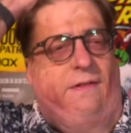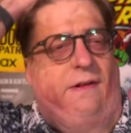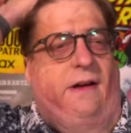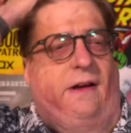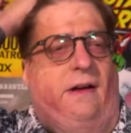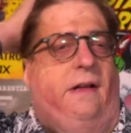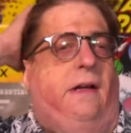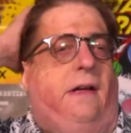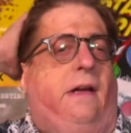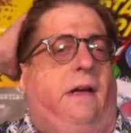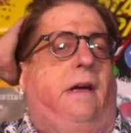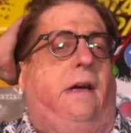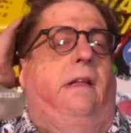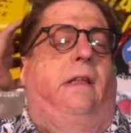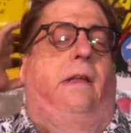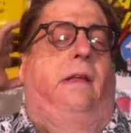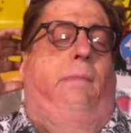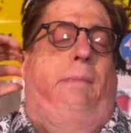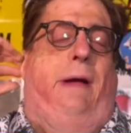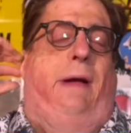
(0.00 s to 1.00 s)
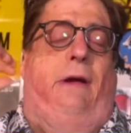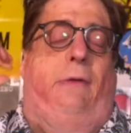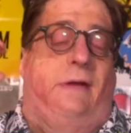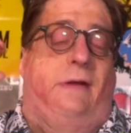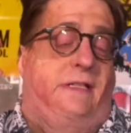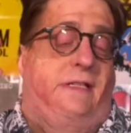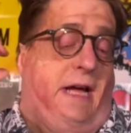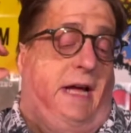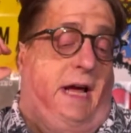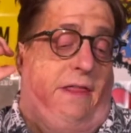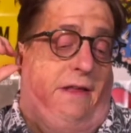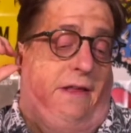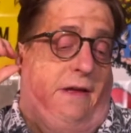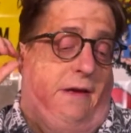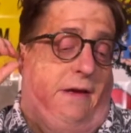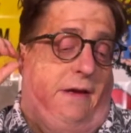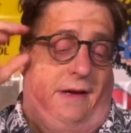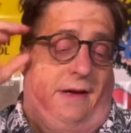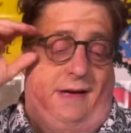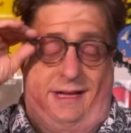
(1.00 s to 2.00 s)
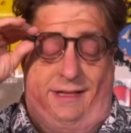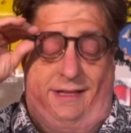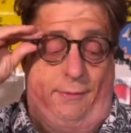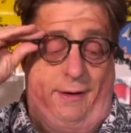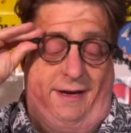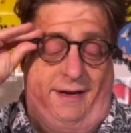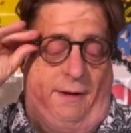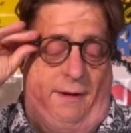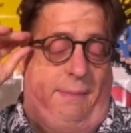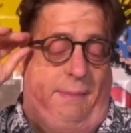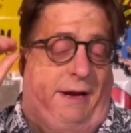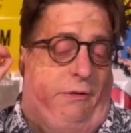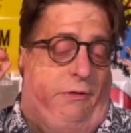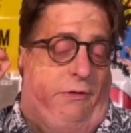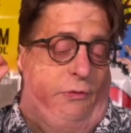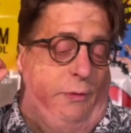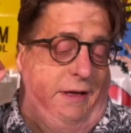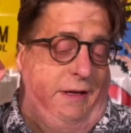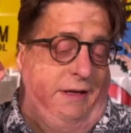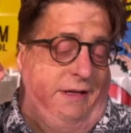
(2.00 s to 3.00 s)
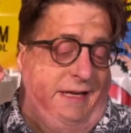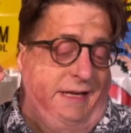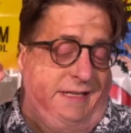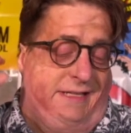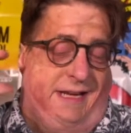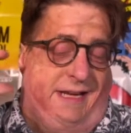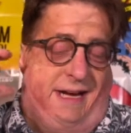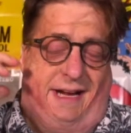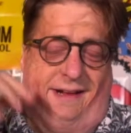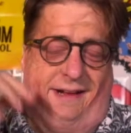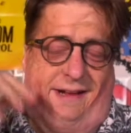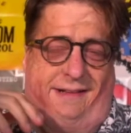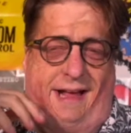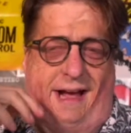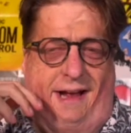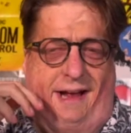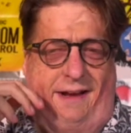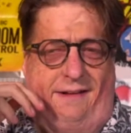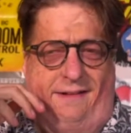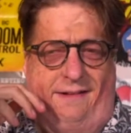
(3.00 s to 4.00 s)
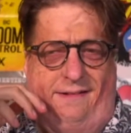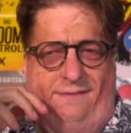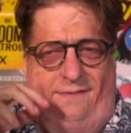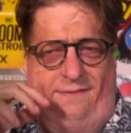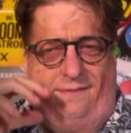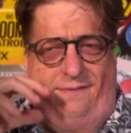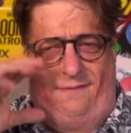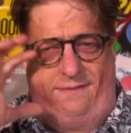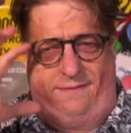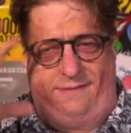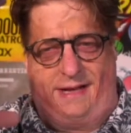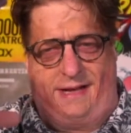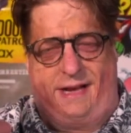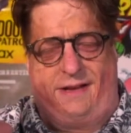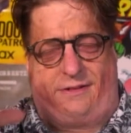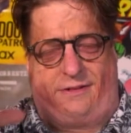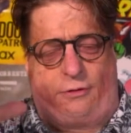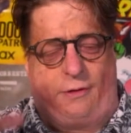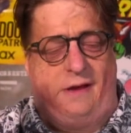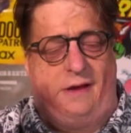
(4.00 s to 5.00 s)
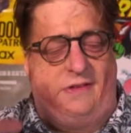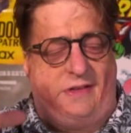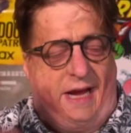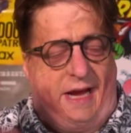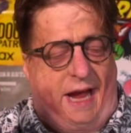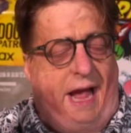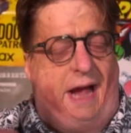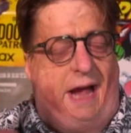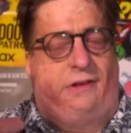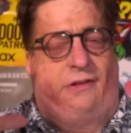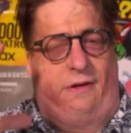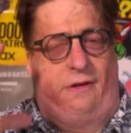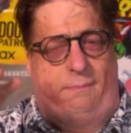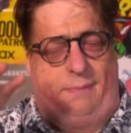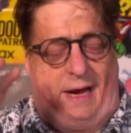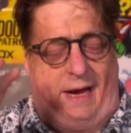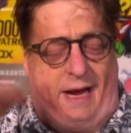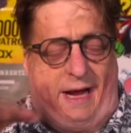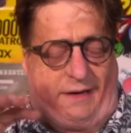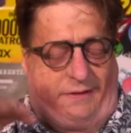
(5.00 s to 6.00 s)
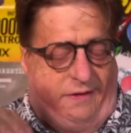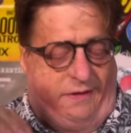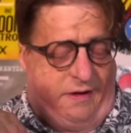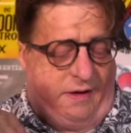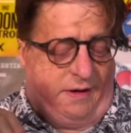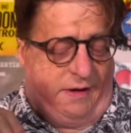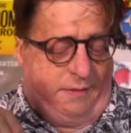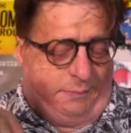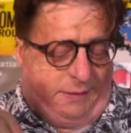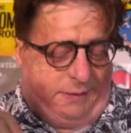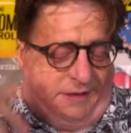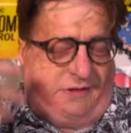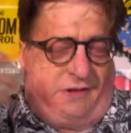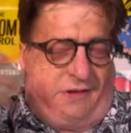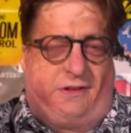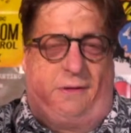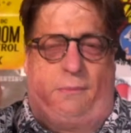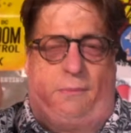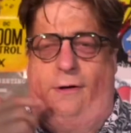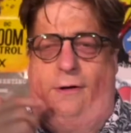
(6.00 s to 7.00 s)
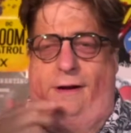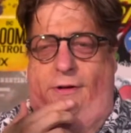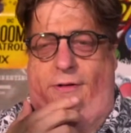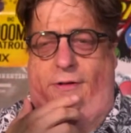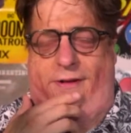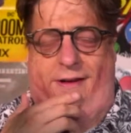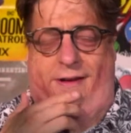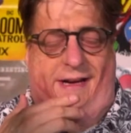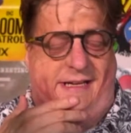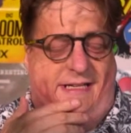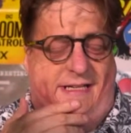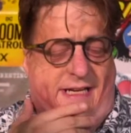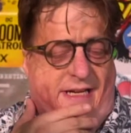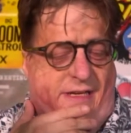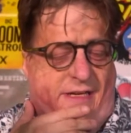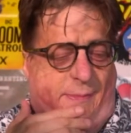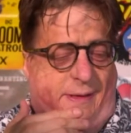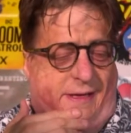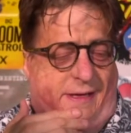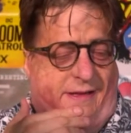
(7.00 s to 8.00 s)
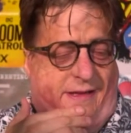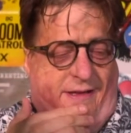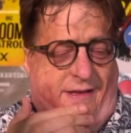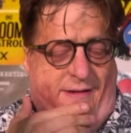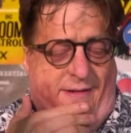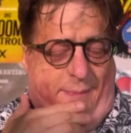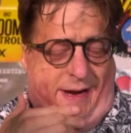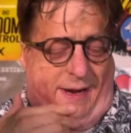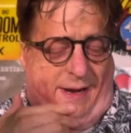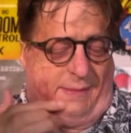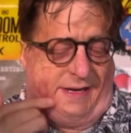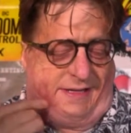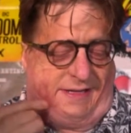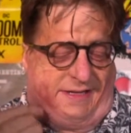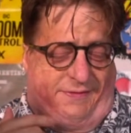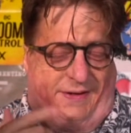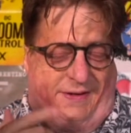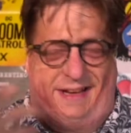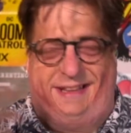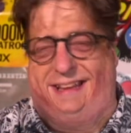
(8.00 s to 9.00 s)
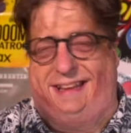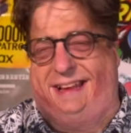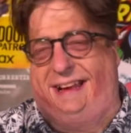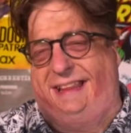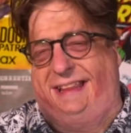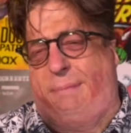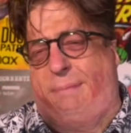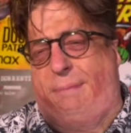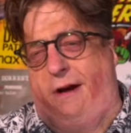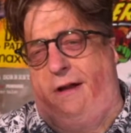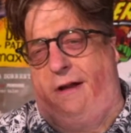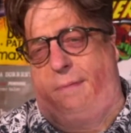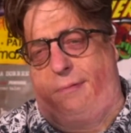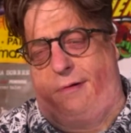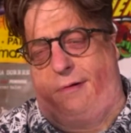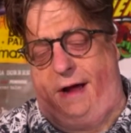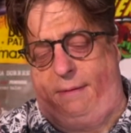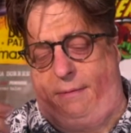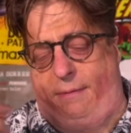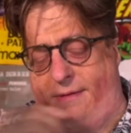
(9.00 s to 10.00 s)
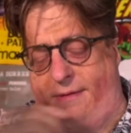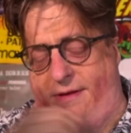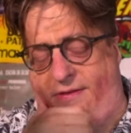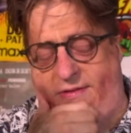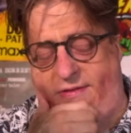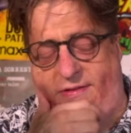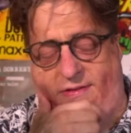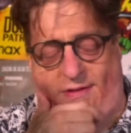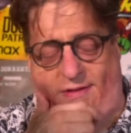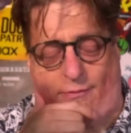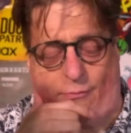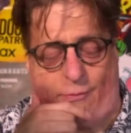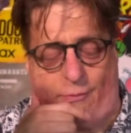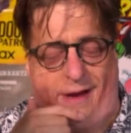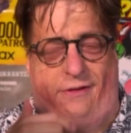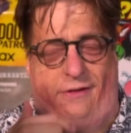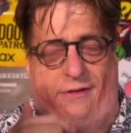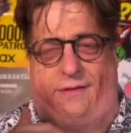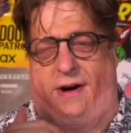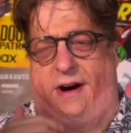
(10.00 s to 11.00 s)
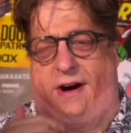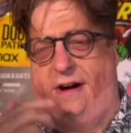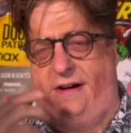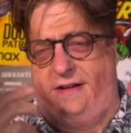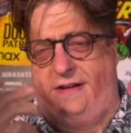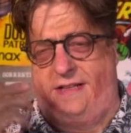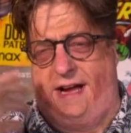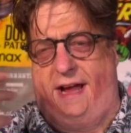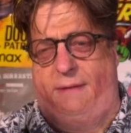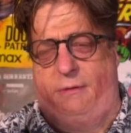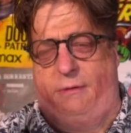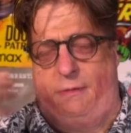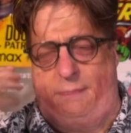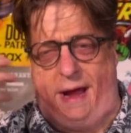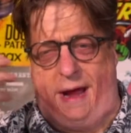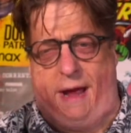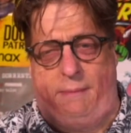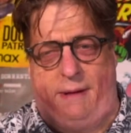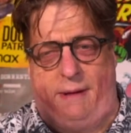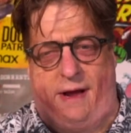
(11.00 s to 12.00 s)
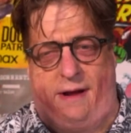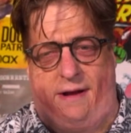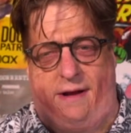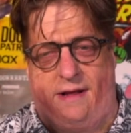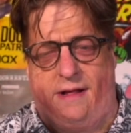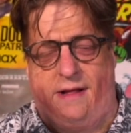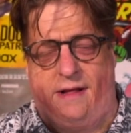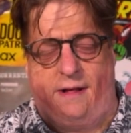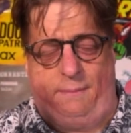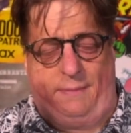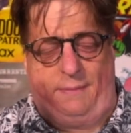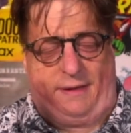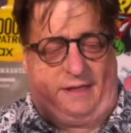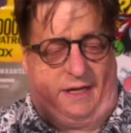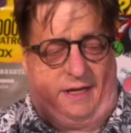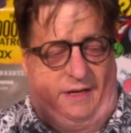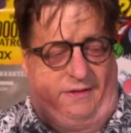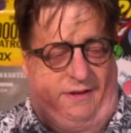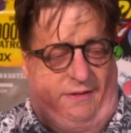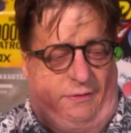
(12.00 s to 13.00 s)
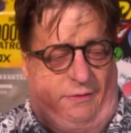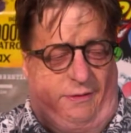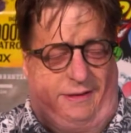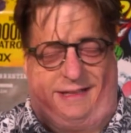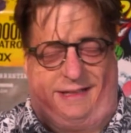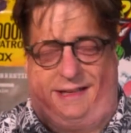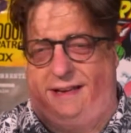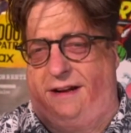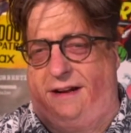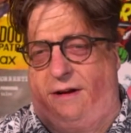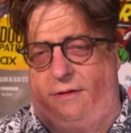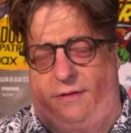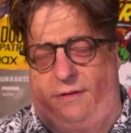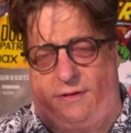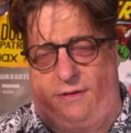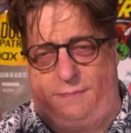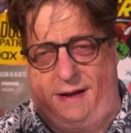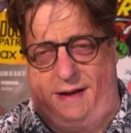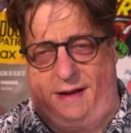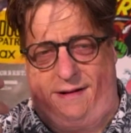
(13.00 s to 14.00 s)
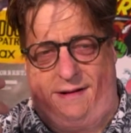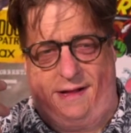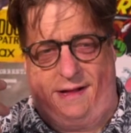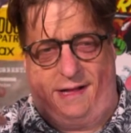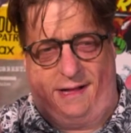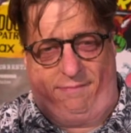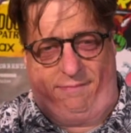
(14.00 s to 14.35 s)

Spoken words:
of the Penguin's death and the reading of Penguin's will. It's not a lot, not crazy action-packed, but it's just a more interesting idea to me than the Batman stuff. I think part of the problem is like writers have a hard time with Batman because, you know, there's been